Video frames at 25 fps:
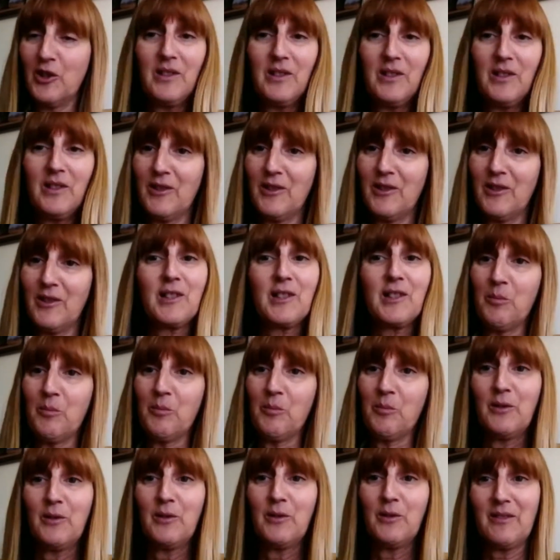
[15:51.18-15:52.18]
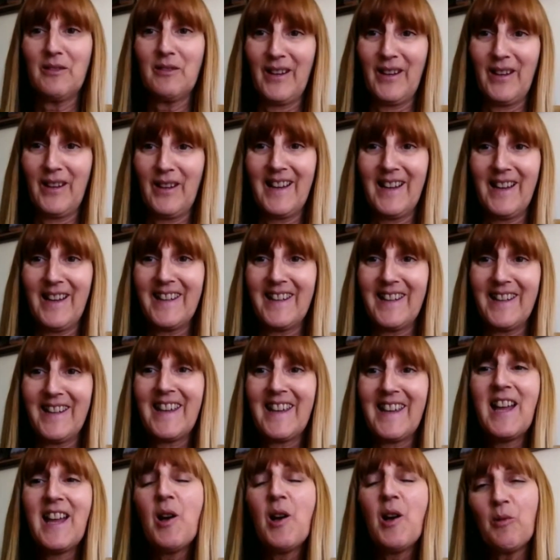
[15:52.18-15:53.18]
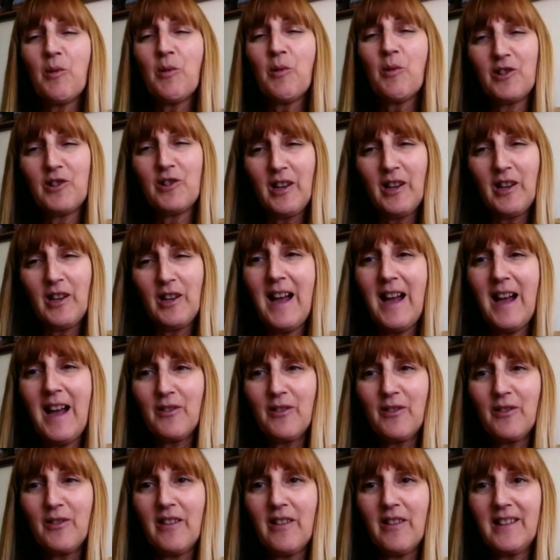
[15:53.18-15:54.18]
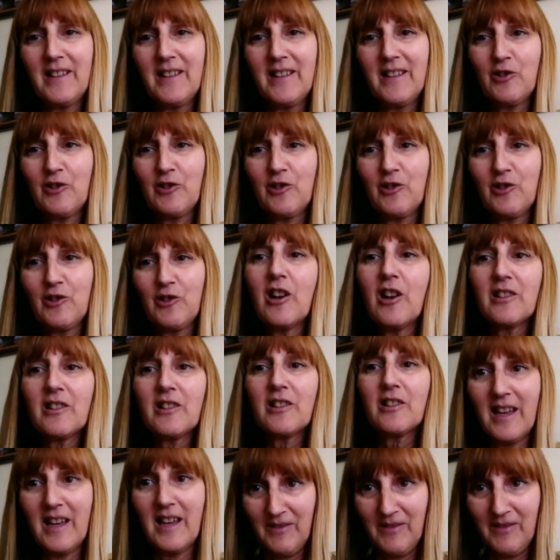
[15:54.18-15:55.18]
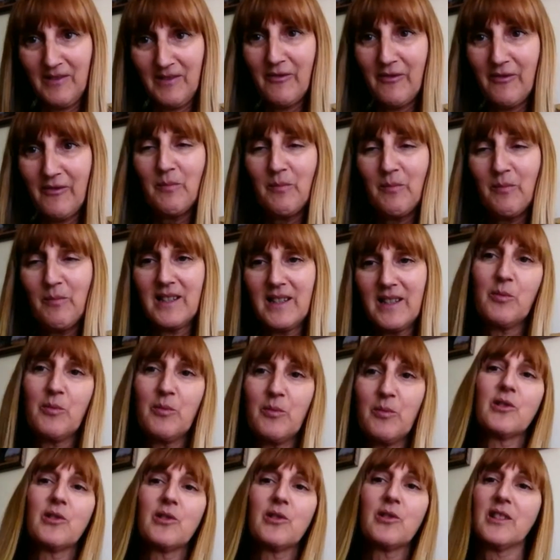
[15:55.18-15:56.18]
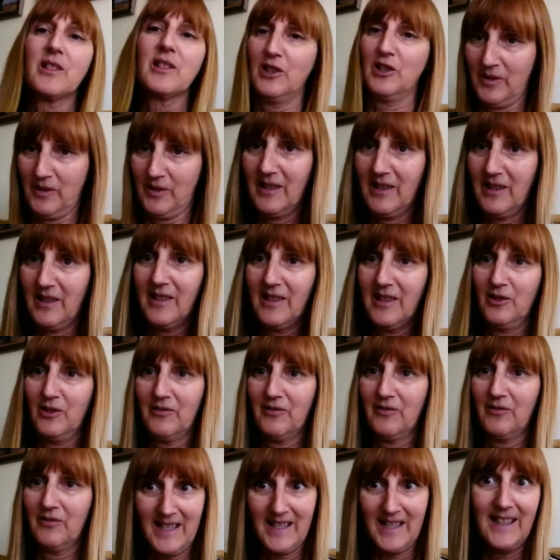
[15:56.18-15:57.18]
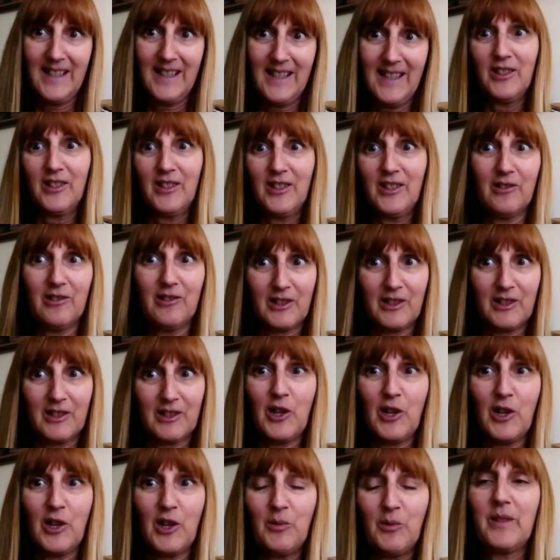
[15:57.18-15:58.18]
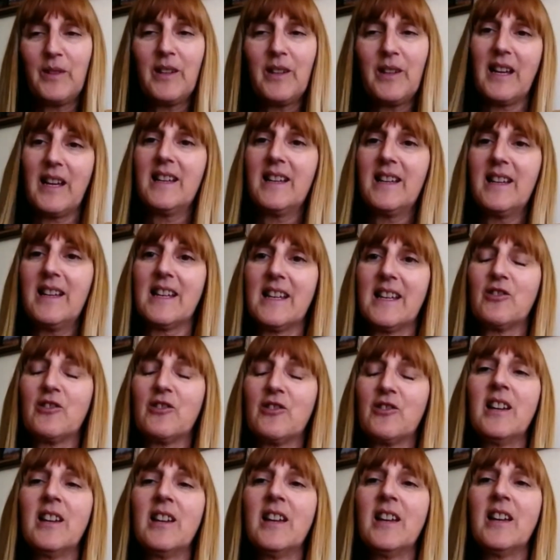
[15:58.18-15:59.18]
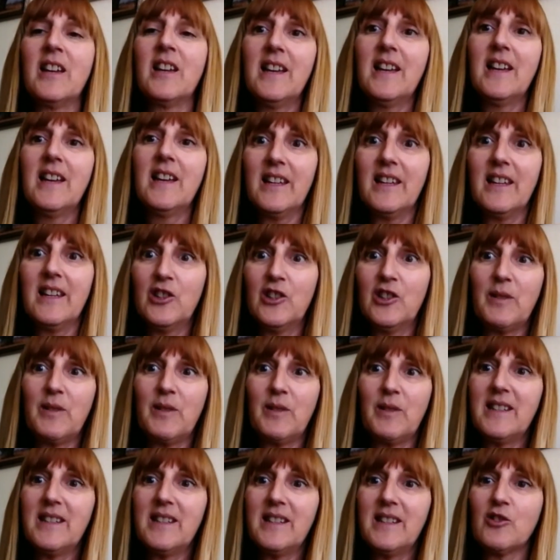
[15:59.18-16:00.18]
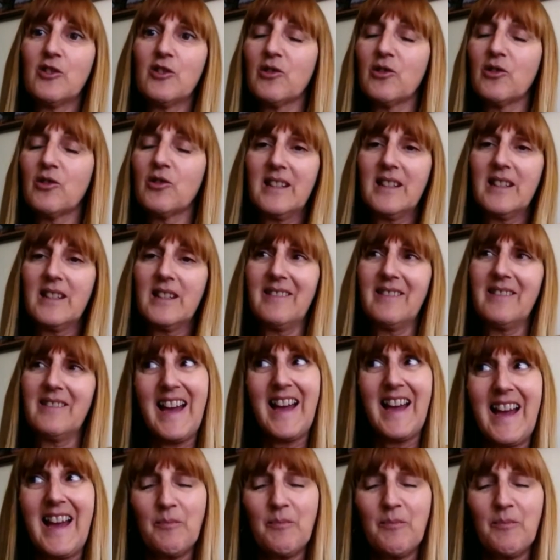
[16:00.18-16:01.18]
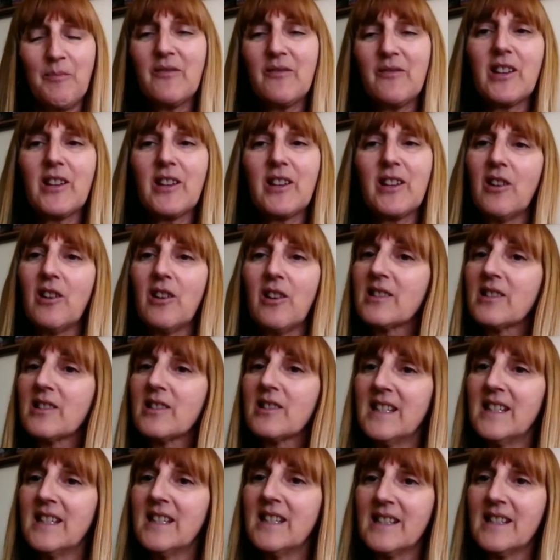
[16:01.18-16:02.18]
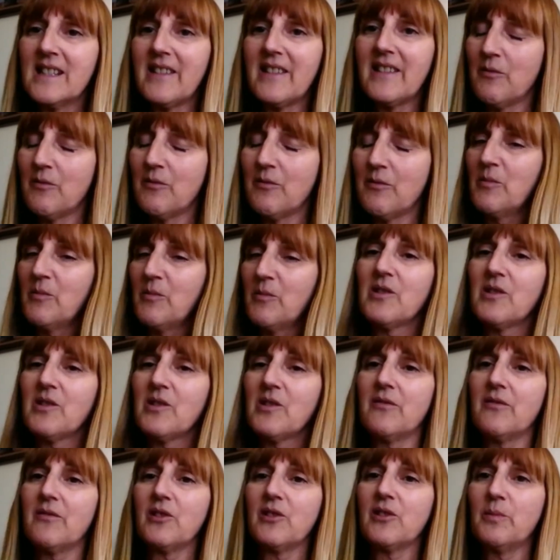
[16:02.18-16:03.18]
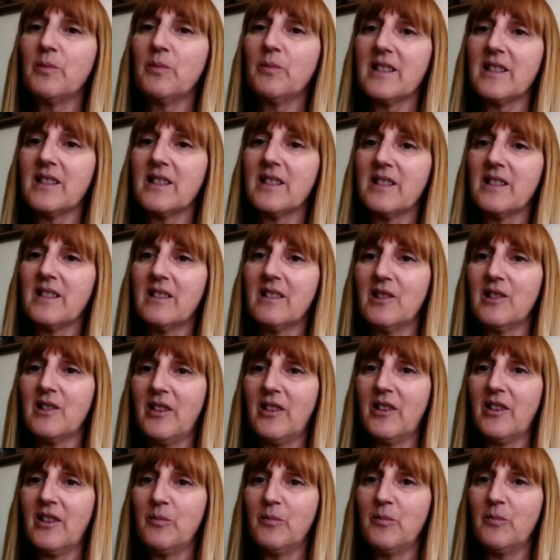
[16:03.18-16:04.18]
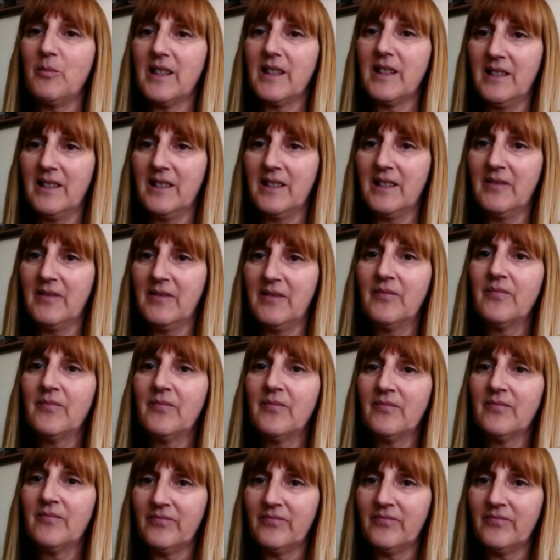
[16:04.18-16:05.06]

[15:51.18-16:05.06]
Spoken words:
too difficult to compute, if you like. But once you have got that initial shock and the family is supporting you and they're seeing that you're coping okay, etc., it does, that bit of it got a lot easier. That was the most difficult bit at the very beginning.